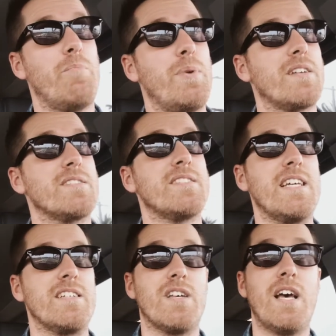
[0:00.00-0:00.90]
the biggest
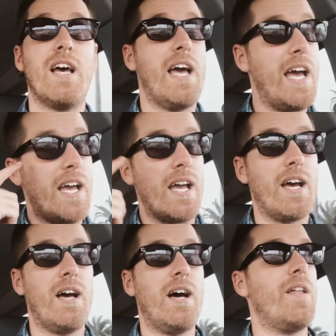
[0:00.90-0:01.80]
things. Hey,
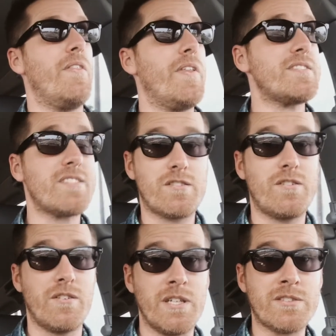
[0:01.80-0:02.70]
this
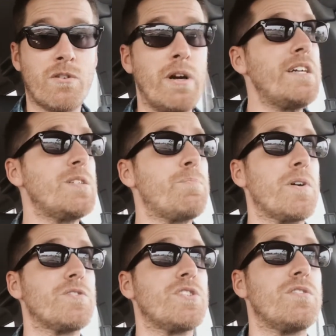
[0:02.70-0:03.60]
crazy
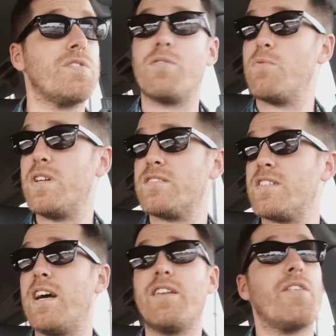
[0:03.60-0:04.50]
person
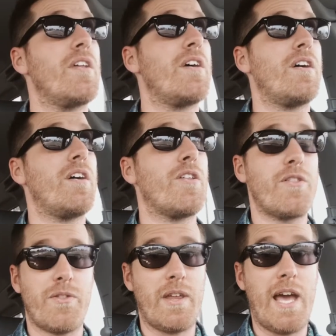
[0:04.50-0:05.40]
redesigned
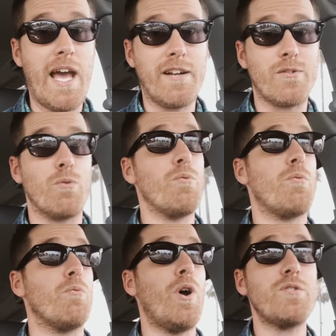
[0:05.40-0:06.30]

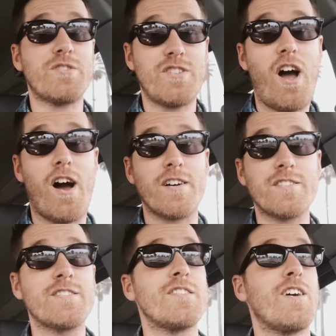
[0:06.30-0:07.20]
and wrote
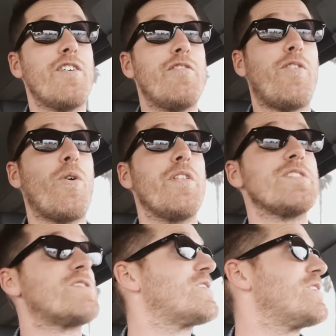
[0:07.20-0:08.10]
songs for
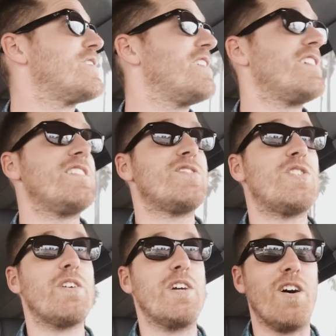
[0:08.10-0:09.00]
this
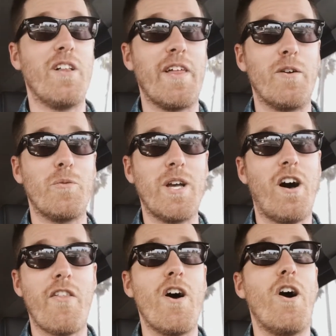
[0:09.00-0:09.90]
cereal that we
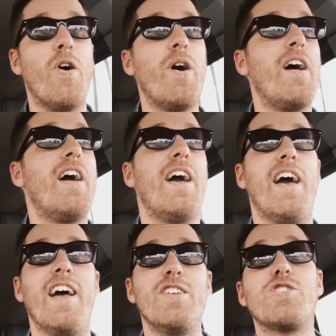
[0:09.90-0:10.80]
all know,
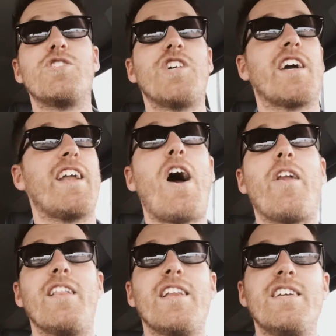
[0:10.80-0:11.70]
and you should check it out
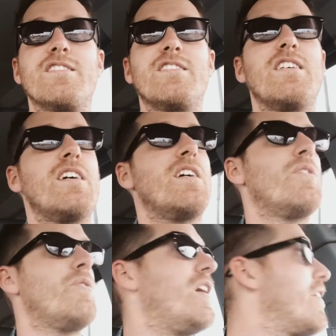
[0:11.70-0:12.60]
at least.
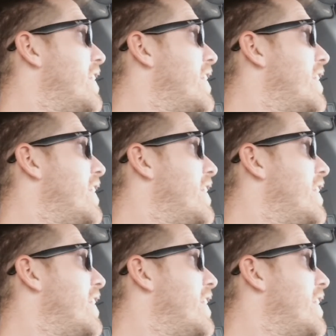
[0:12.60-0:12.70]
Well,